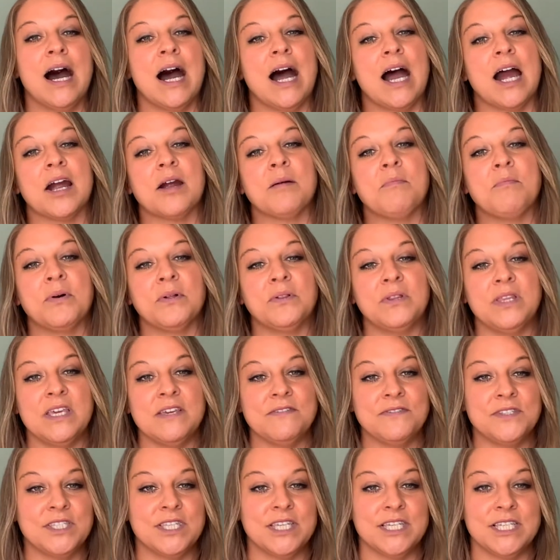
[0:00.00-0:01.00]
our
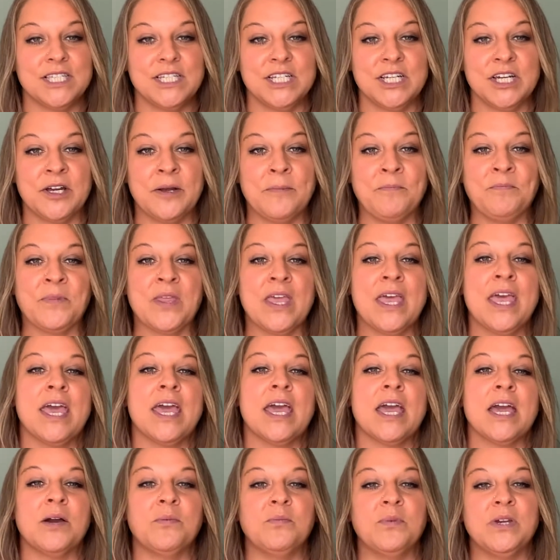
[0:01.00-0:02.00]
belief system,
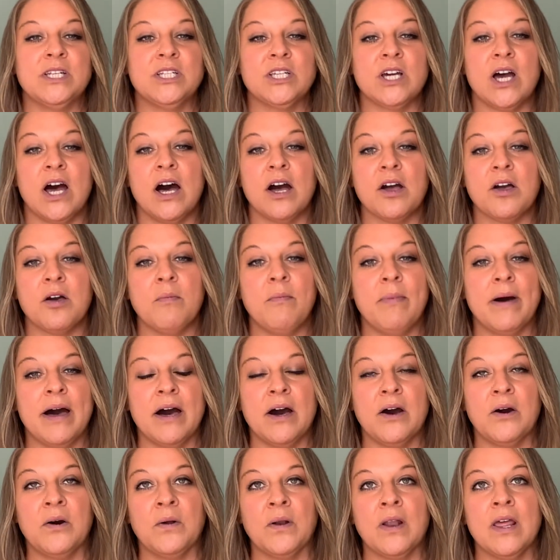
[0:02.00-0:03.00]
and we talk
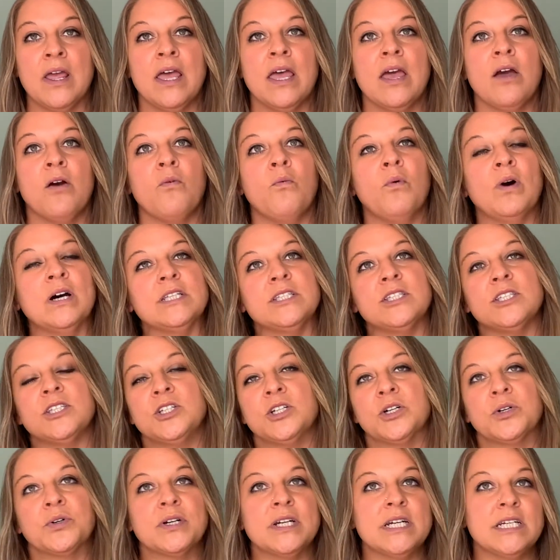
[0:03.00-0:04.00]
about what
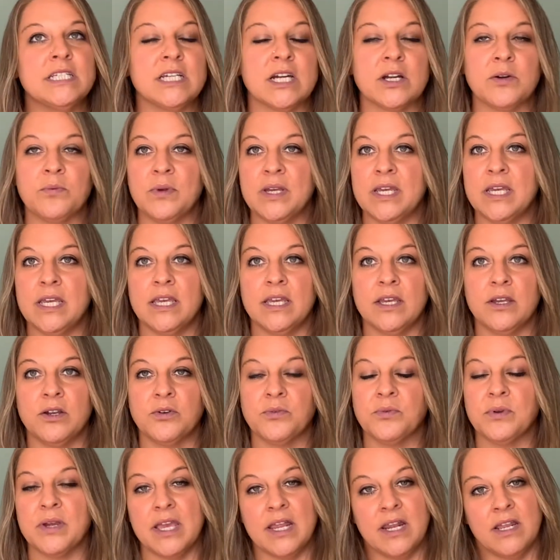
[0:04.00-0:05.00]
stories are we
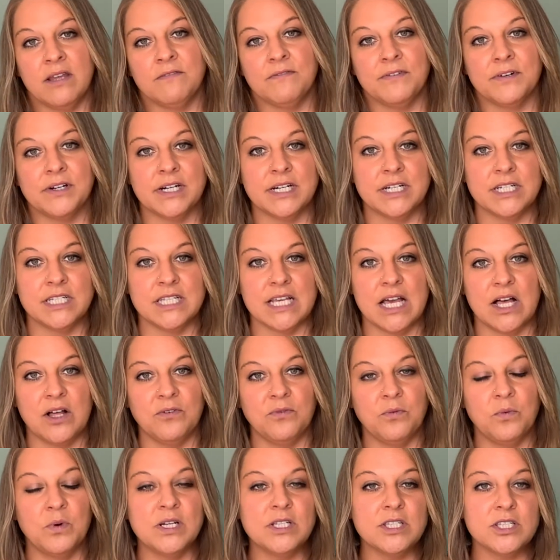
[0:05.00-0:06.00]
creating for ourselves?
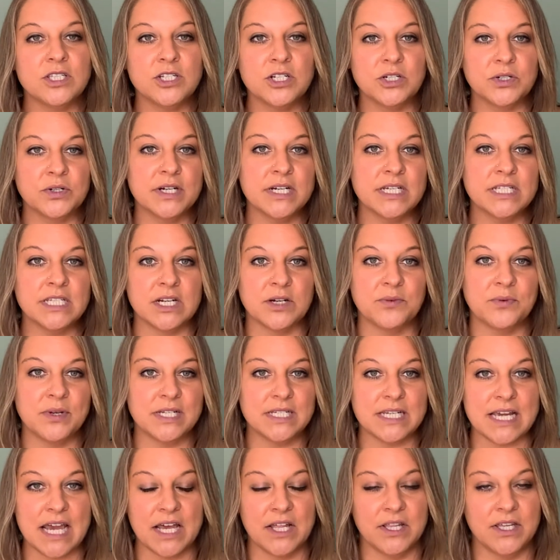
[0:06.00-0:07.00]
What stories are we
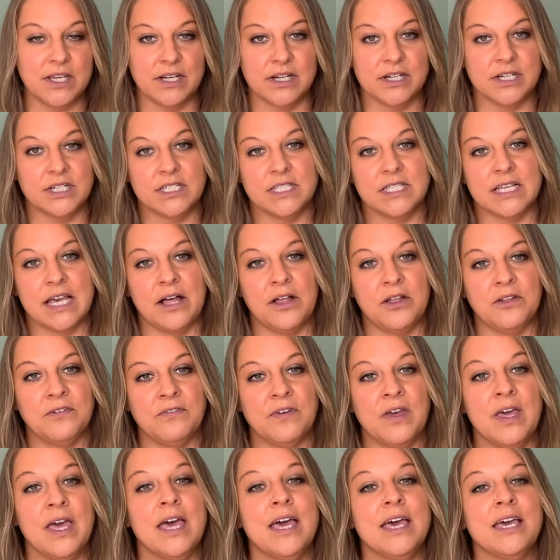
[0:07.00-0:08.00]
telling ourselves?
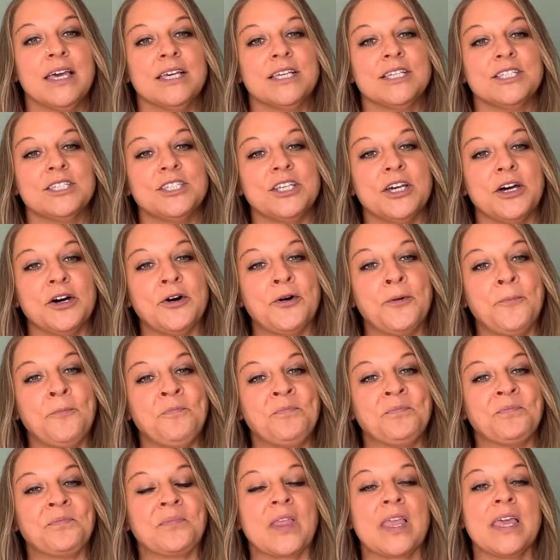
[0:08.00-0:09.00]
So
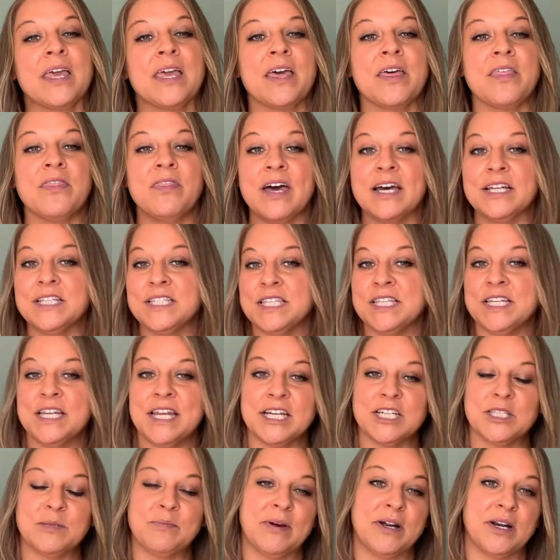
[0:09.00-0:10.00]
that's the
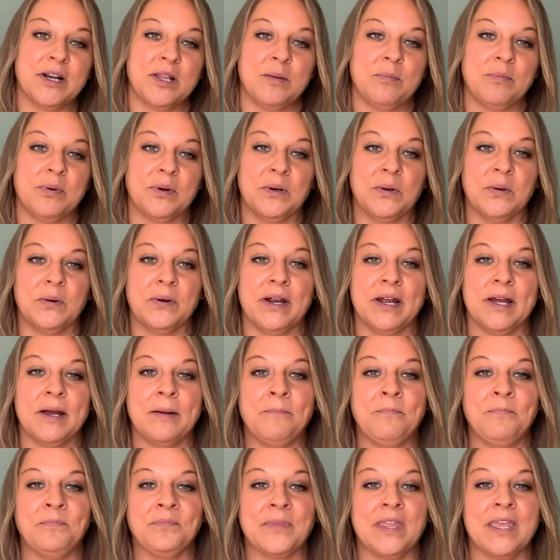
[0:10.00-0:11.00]
next part of the
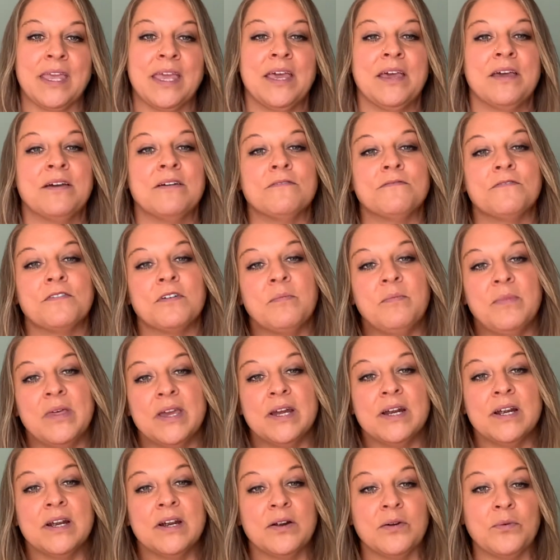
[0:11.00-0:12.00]
program. From
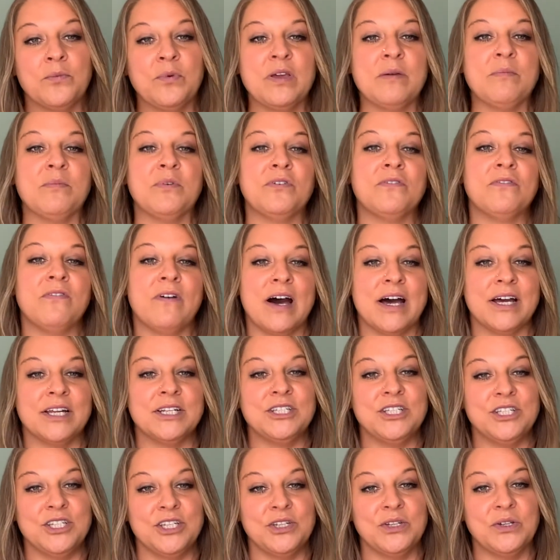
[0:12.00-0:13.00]
there, we move on
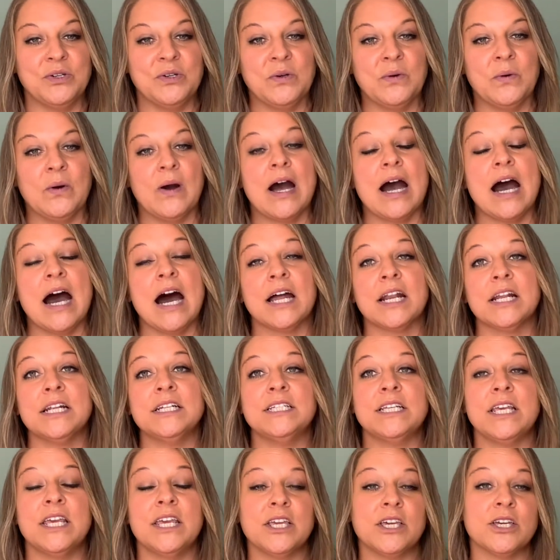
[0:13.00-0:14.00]
to how to
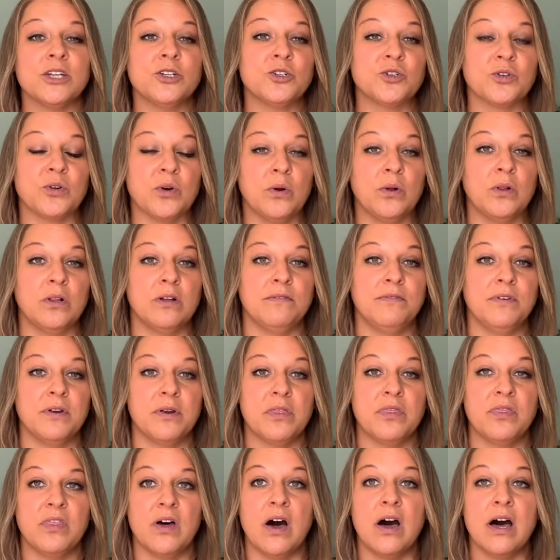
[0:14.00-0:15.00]
take control of your
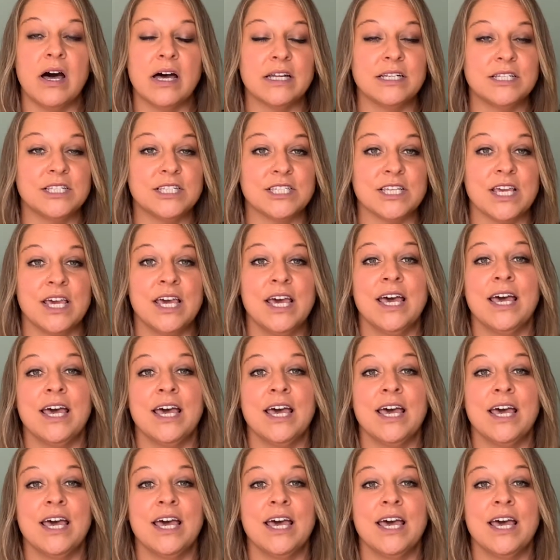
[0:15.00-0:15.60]
thoughts.